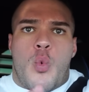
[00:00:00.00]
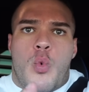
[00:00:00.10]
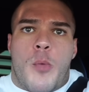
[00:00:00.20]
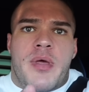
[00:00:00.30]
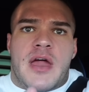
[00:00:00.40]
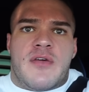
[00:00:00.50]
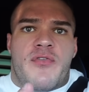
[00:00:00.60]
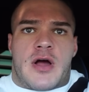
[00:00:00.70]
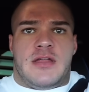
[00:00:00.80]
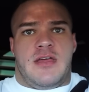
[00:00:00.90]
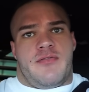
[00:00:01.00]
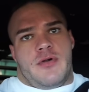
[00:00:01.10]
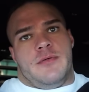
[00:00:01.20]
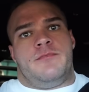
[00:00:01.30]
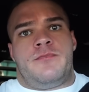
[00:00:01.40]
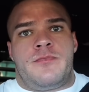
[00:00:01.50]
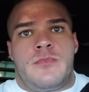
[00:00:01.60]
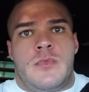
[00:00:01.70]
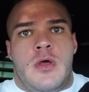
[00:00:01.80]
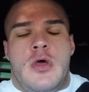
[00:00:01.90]
won't be any fucking different.
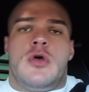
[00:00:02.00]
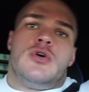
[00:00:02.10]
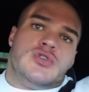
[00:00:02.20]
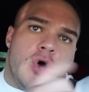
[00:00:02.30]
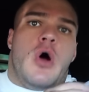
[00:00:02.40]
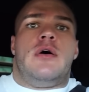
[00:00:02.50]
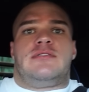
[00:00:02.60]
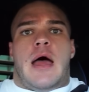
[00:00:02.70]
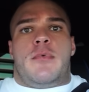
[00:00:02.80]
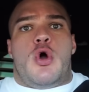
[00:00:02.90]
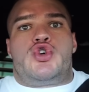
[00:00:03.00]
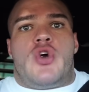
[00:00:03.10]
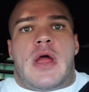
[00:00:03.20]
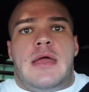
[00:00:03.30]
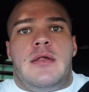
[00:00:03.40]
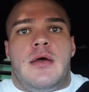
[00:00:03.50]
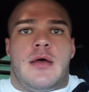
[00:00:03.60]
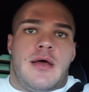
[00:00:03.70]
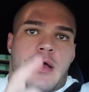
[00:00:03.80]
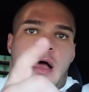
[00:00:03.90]
So, time to go train.
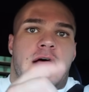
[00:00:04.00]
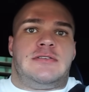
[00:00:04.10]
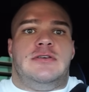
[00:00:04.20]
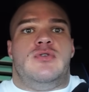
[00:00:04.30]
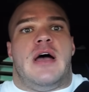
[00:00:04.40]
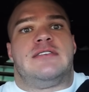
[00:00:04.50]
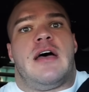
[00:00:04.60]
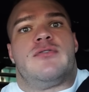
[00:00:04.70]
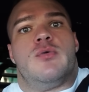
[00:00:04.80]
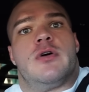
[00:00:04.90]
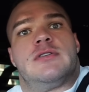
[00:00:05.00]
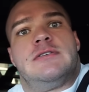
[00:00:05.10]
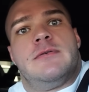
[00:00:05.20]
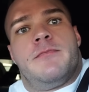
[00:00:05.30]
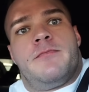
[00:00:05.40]
I'll see you guys afterwards.